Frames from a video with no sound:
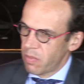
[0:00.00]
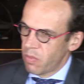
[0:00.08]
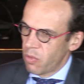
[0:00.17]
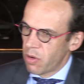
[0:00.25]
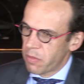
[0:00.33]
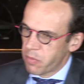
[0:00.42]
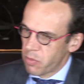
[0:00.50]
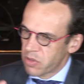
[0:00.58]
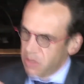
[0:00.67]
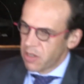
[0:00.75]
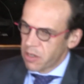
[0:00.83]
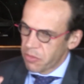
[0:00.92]

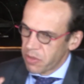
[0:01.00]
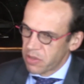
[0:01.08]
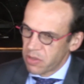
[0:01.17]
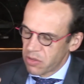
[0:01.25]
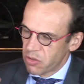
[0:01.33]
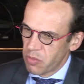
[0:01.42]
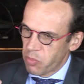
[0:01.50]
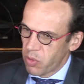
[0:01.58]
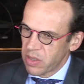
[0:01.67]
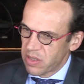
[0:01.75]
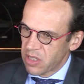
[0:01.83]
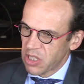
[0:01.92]
workforce increase is
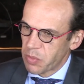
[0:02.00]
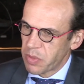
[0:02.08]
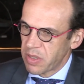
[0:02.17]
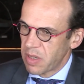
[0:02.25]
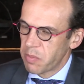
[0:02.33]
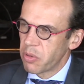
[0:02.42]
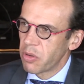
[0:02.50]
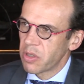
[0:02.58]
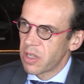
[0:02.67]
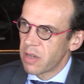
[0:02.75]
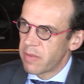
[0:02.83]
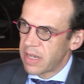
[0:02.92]
2.6% per
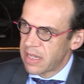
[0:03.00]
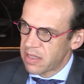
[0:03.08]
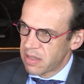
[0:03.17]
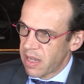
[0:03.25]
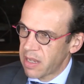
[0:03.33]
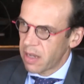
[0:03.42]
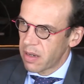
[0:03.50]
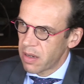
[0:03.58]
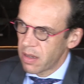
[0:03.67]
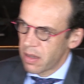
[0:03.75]
year the last decade